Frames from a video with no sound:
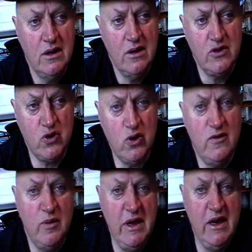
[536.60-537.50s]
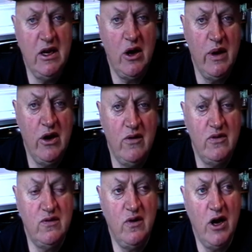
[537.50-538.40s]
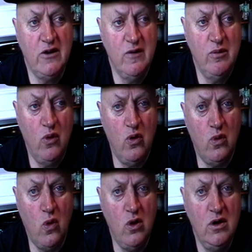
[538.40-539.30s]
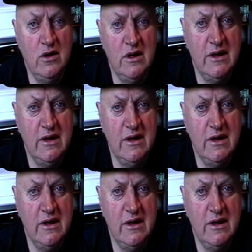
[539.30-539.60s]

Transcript: saw the men going off to fight in the Boer War,